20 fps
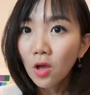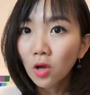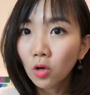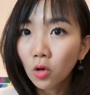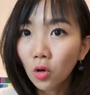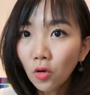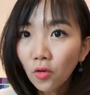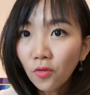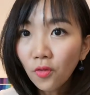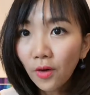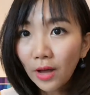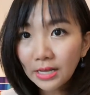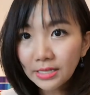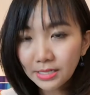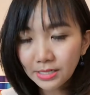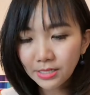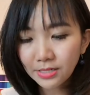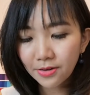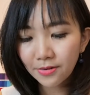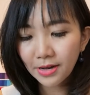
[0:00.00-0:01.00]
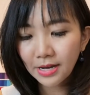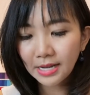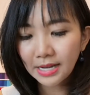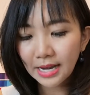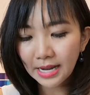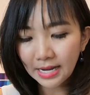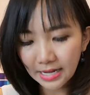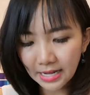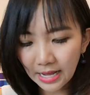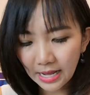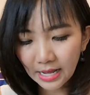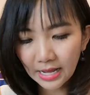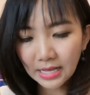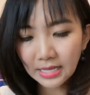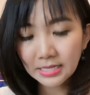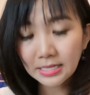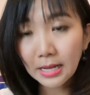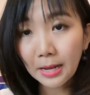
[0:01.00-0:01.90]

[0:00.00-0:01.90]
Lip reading: go for accessory that is